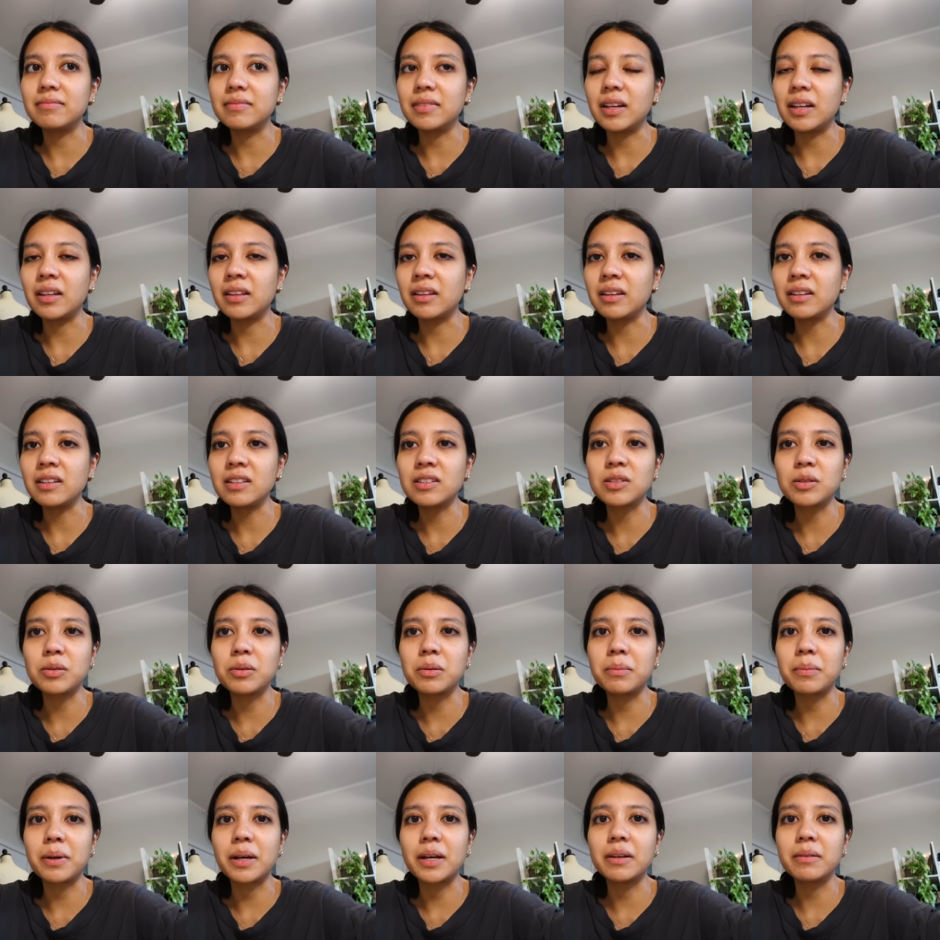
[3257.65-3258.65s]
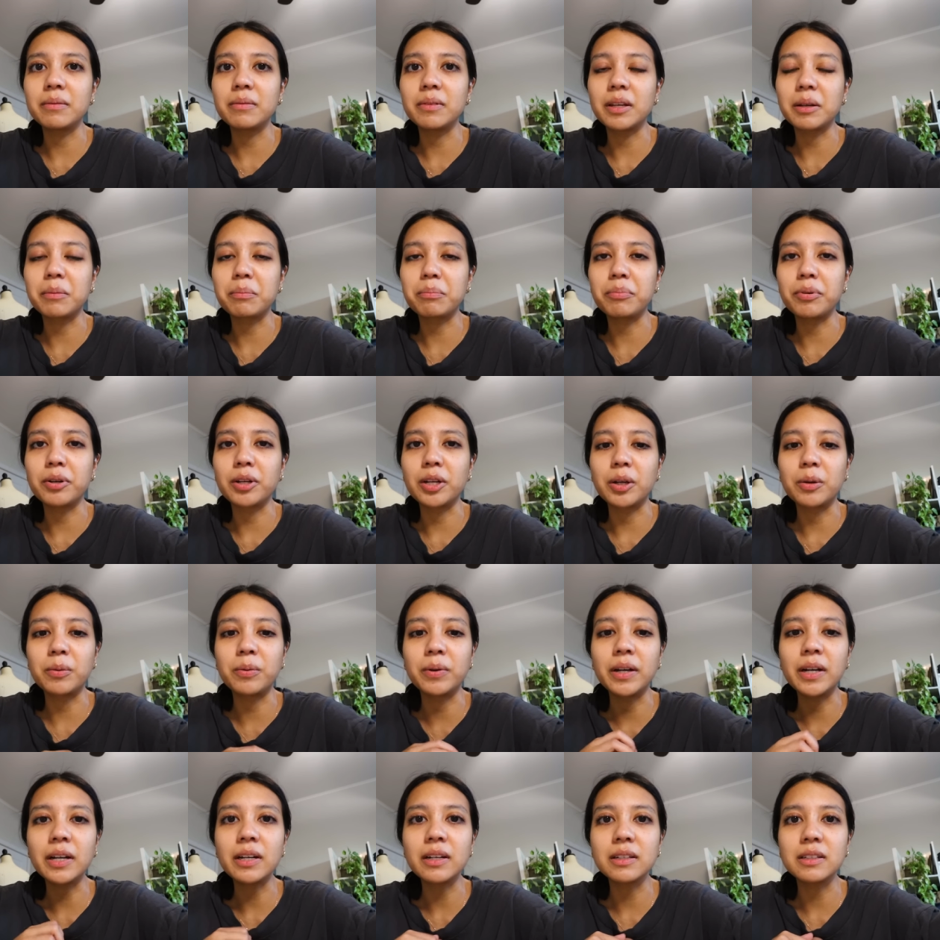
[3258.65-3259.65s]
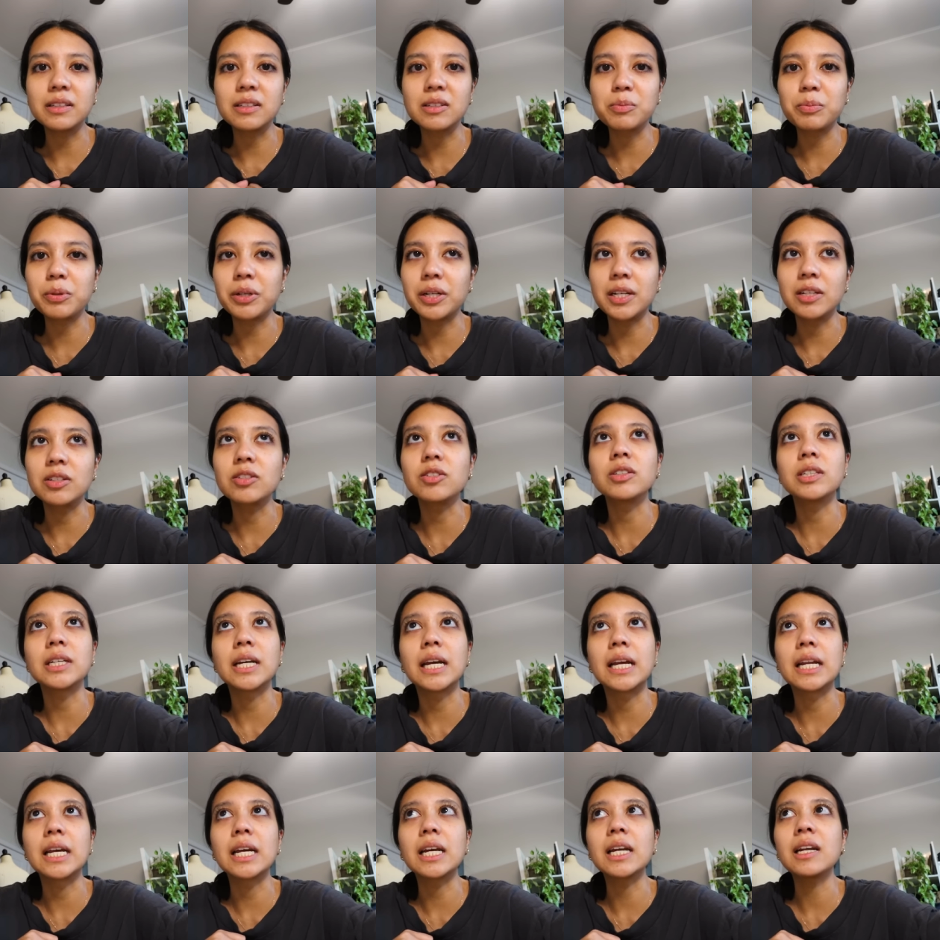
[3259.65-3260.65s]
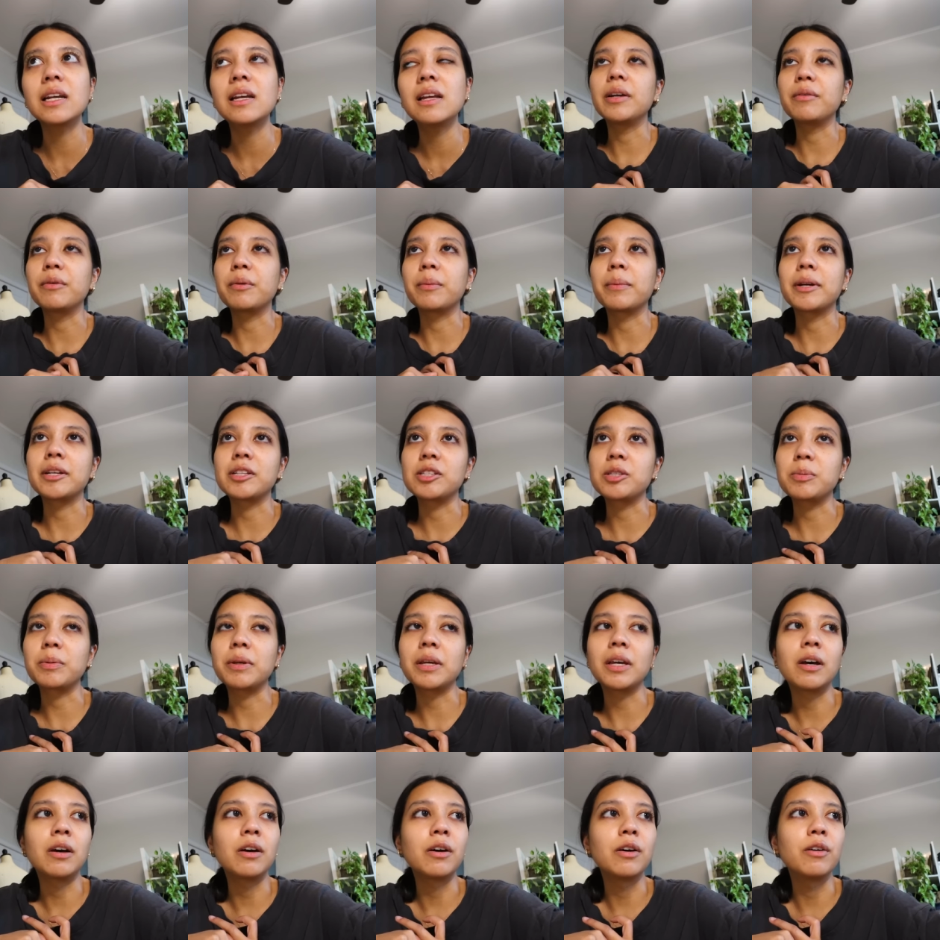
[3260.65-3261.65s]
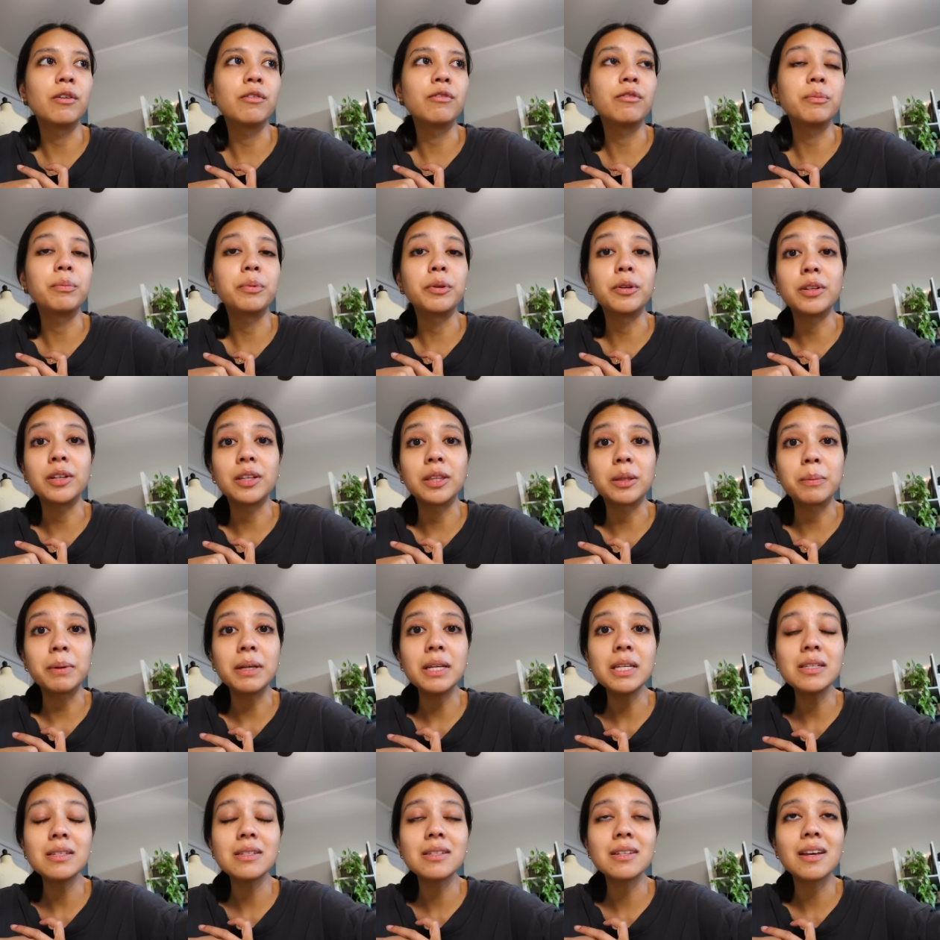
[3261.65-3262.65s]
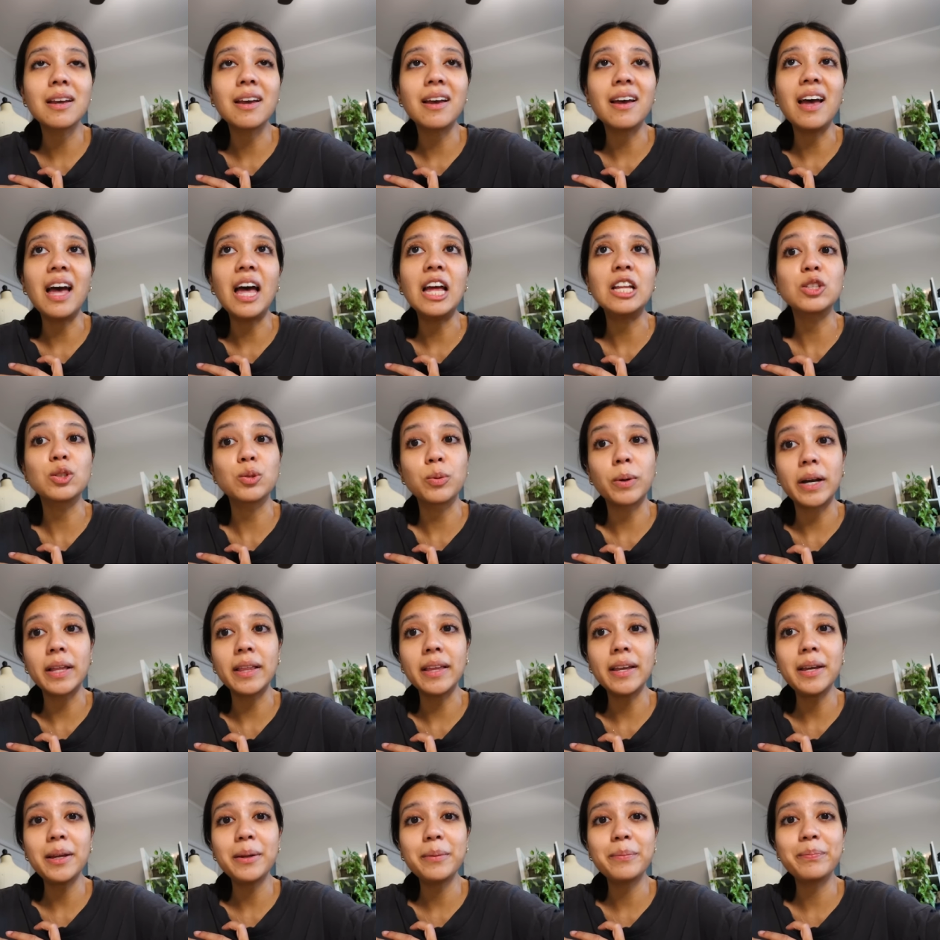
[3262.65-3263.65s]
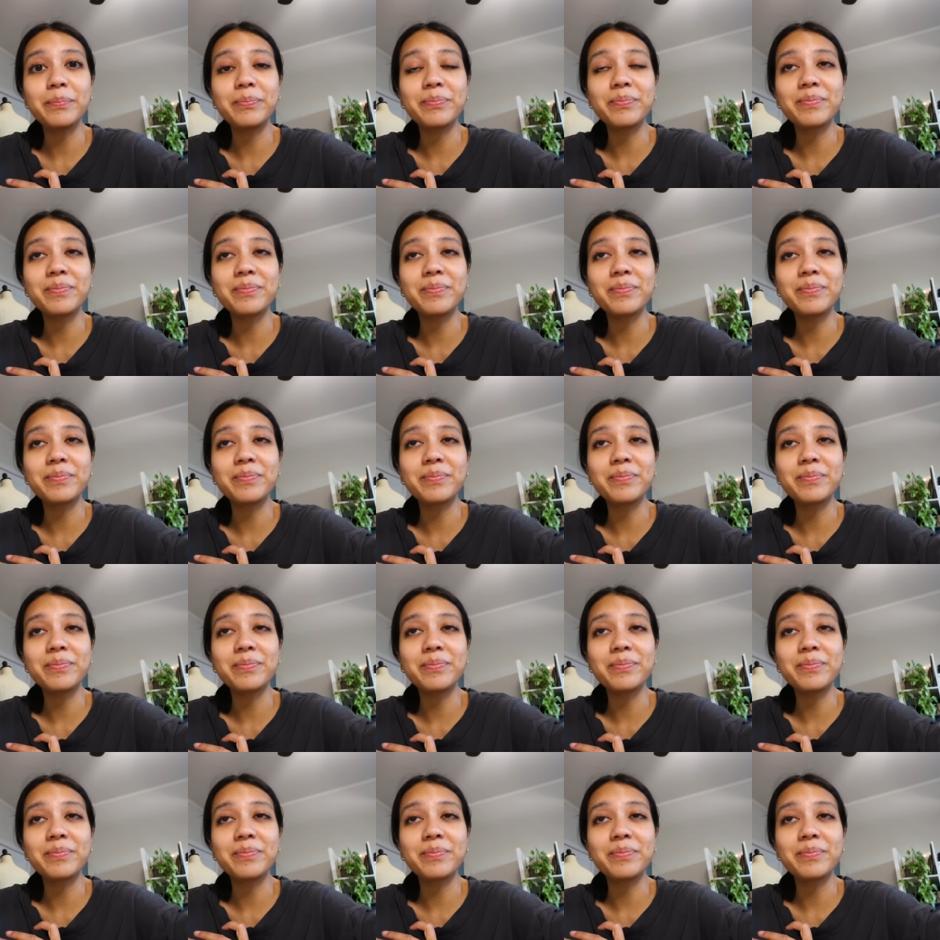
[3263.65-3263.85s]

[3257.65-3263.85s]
I think it's going by like pretty quick and it's pretty entertaining. It reminds me of Beauty and the Beast and Twilight